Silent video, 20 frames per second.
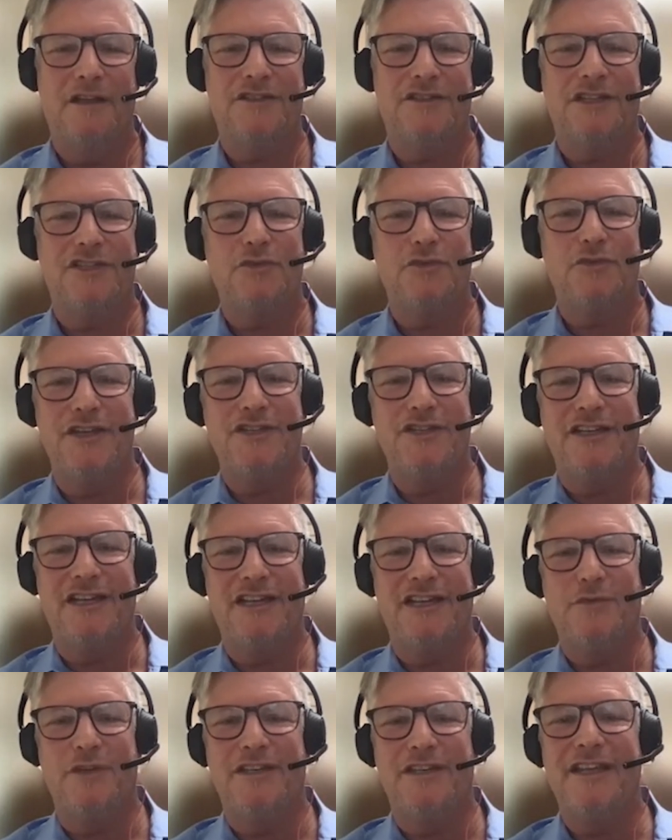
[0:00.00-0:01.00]
a situation
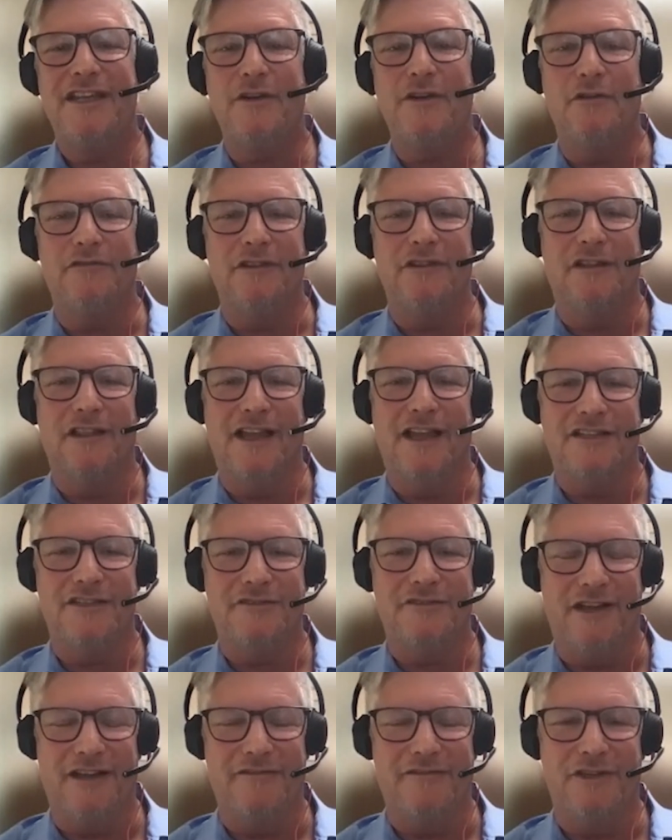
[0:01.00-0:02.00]
as we did over the
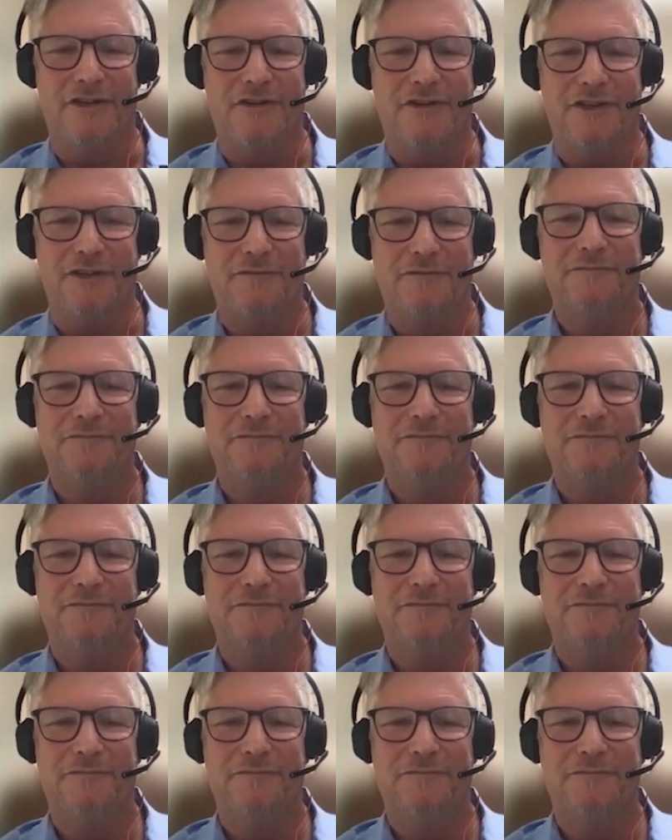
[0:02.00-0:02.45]
last 5 years.